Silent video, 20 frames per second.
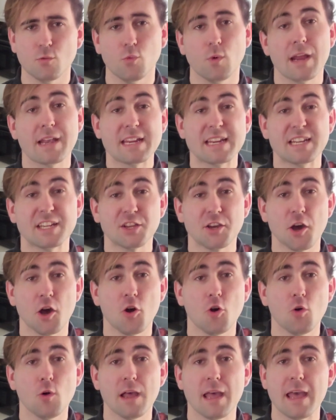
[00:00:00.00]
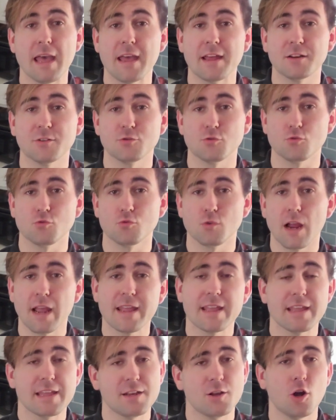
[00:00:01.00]
ready to go and
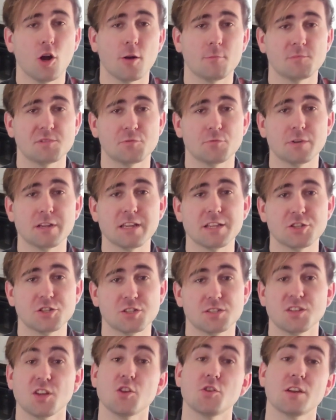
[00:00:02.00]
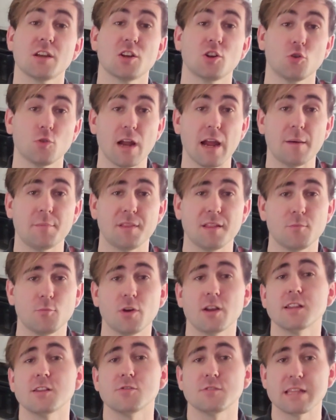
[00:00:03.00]
right in arm's reach so you can grab them
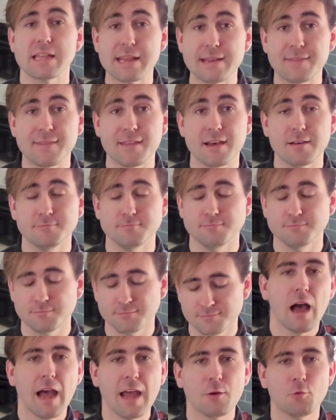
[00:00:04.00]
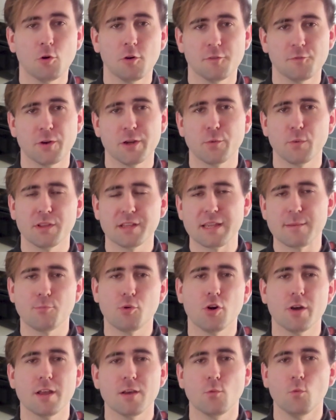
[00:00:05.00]
when you need them. I will frequently
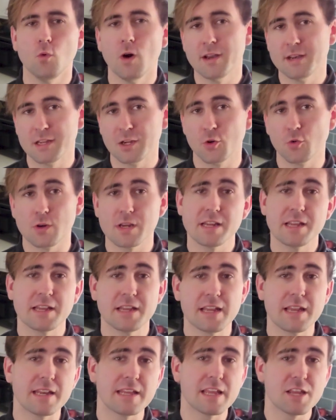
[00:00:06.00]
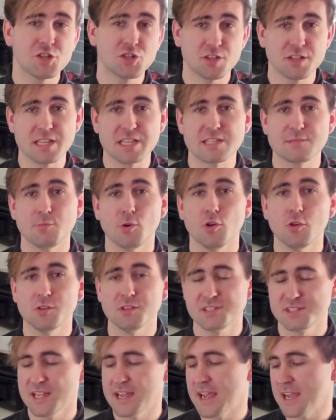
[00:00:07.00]
put one ingredient in each of these
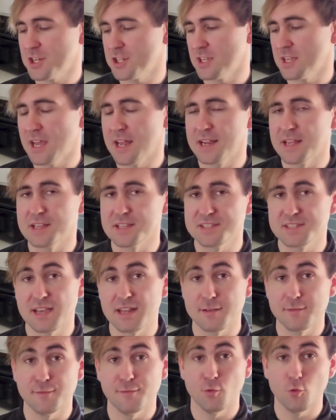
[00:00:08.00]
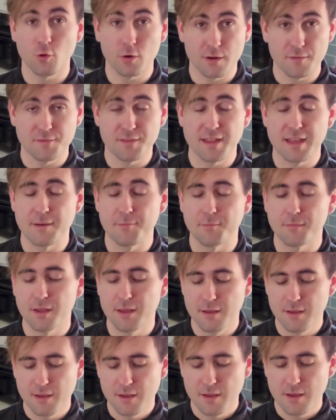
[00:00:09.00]
bowls. I actually got a set of 4 of them
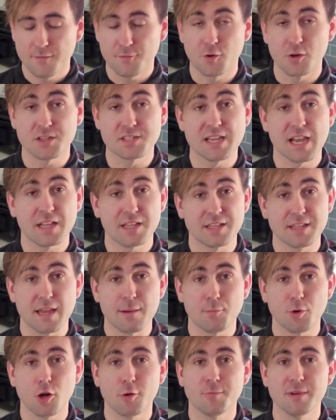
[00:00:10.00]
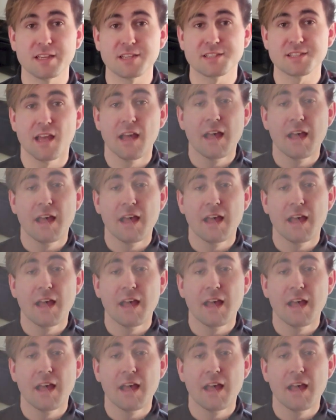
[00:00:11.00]
for exactly that purpose.